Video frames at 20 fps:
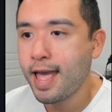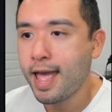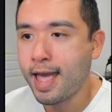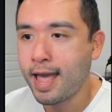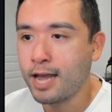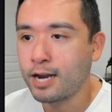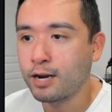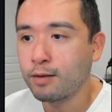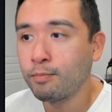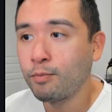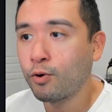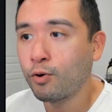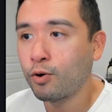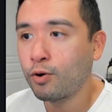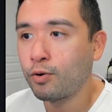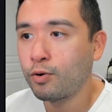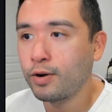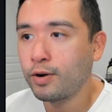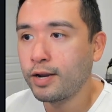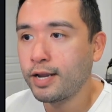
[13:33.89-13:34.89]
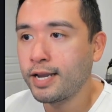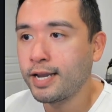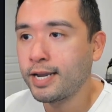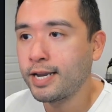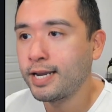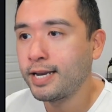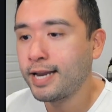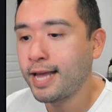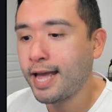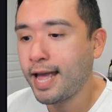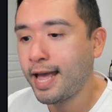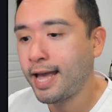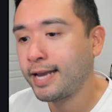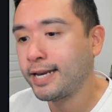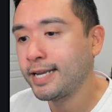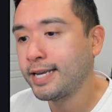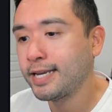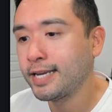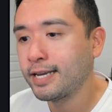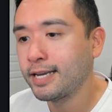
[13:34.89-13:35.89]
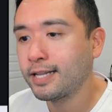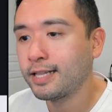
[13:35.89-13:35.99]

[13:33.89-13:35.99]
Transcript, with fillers: and more in any